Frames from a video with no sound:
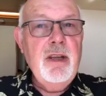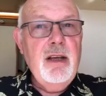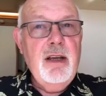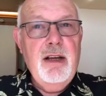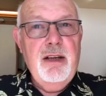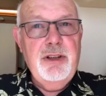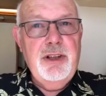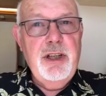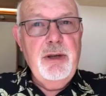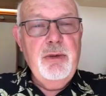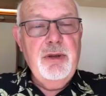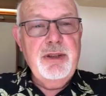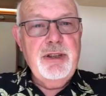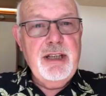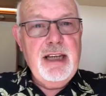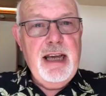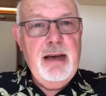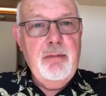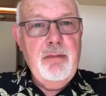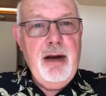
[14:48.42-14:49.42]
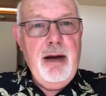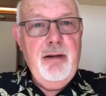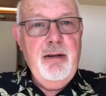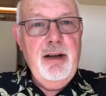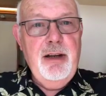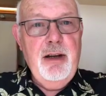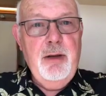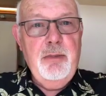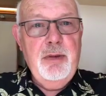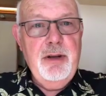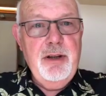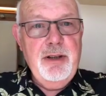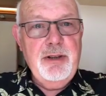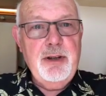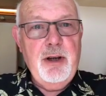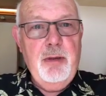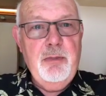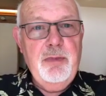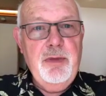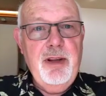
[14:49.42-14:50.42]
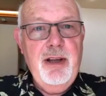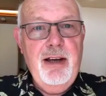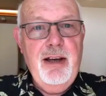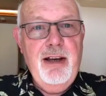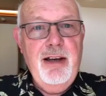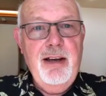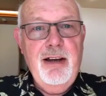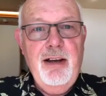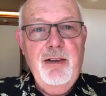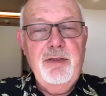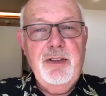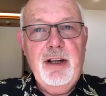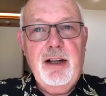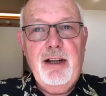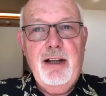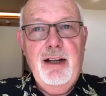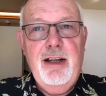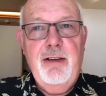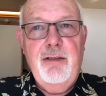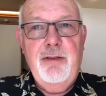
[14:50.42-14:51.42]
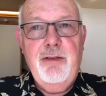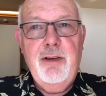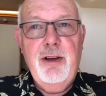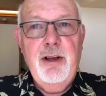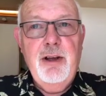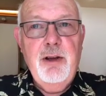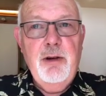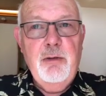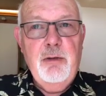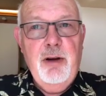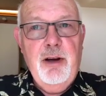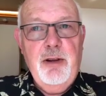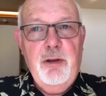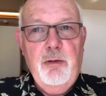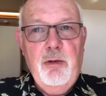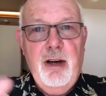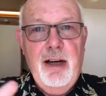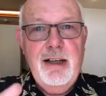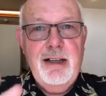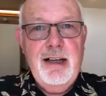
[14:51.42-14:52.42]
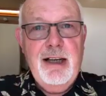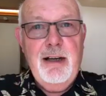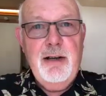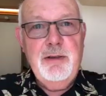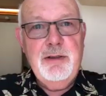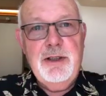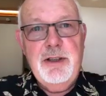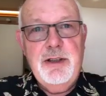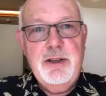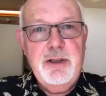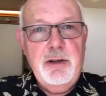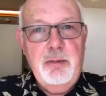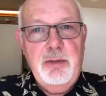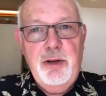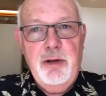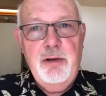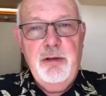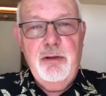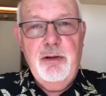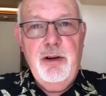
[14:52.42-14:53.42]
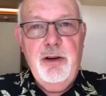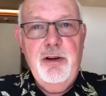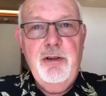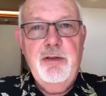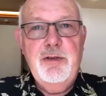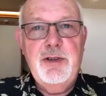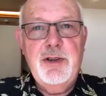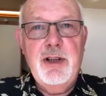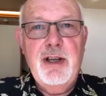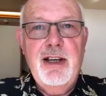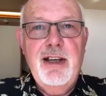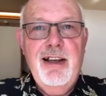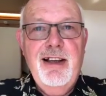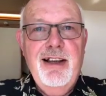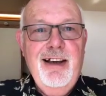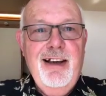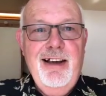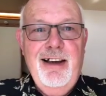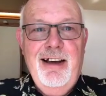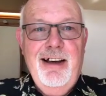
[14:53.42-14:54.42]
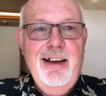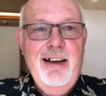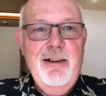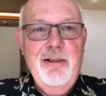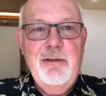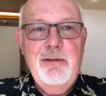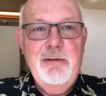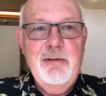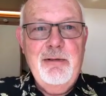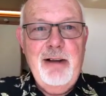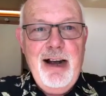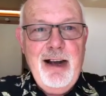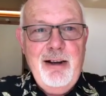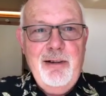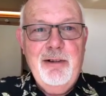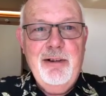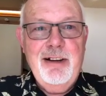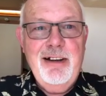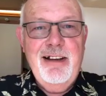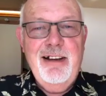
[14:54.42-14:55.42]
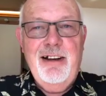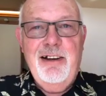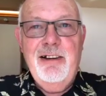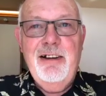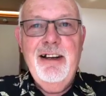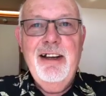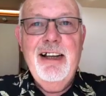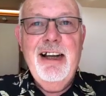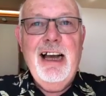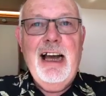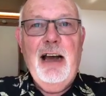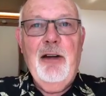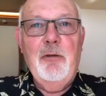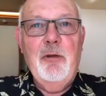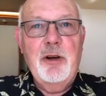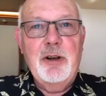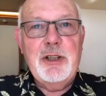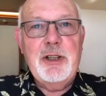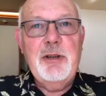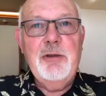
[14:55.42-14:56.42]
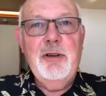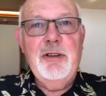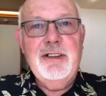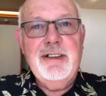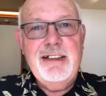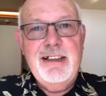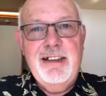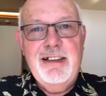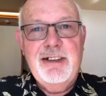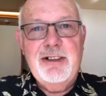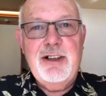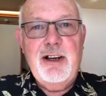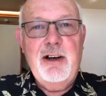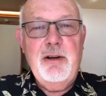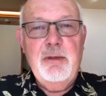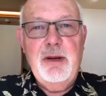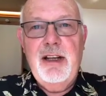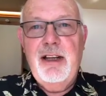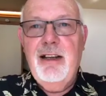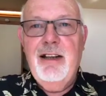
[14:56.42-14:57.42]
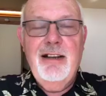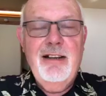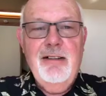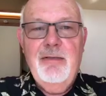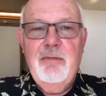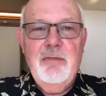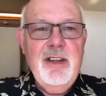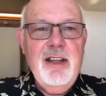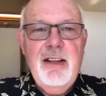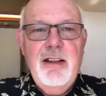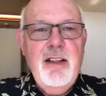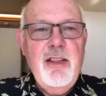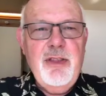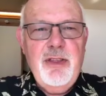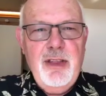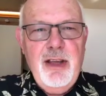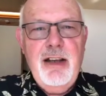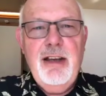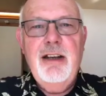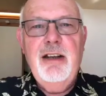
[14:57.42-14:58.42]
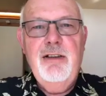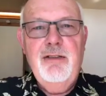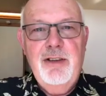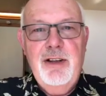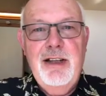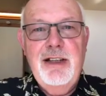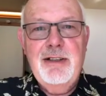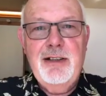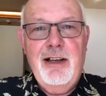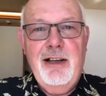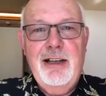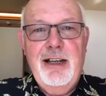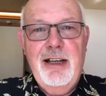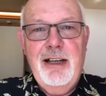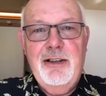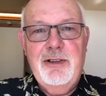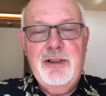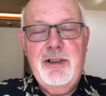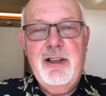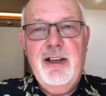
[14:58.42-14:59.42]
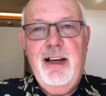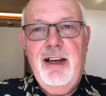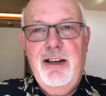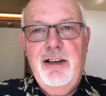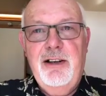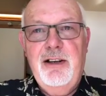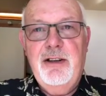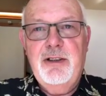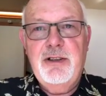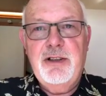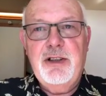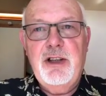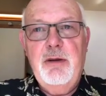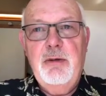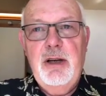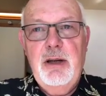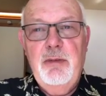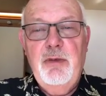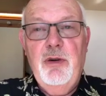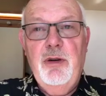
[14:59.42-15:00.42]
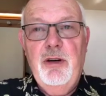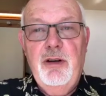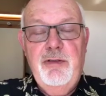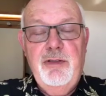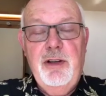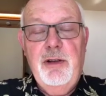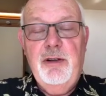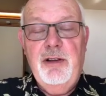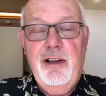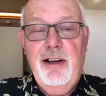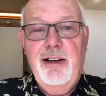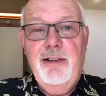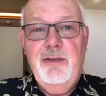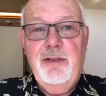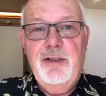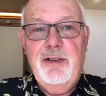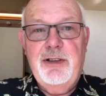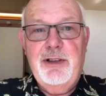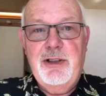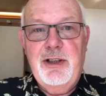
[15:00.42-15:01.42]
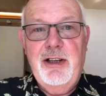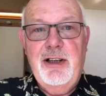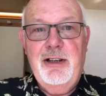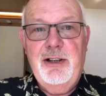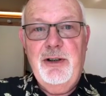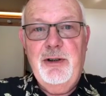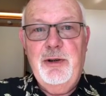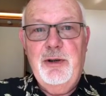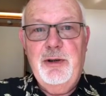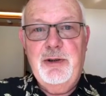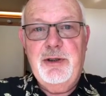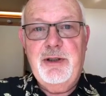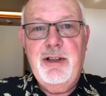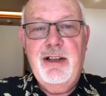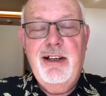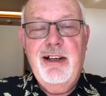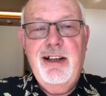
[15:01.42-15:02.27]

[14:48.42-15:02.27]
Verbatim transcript: And she wants to get married up at the top there of the cliff where the white houses, the blue roofs. Uh, wow, you know, and what she wants in the ceremony. Thank you for these ideas and so many more of you that have shared yours.